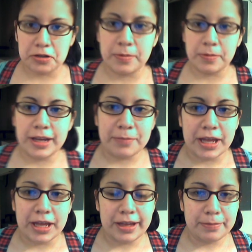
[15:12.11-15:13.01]
don't mind
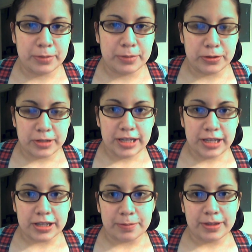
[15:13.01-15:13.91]
my blue tank
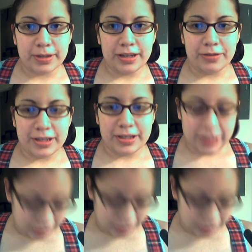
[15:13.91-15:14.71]
top. Anyways, it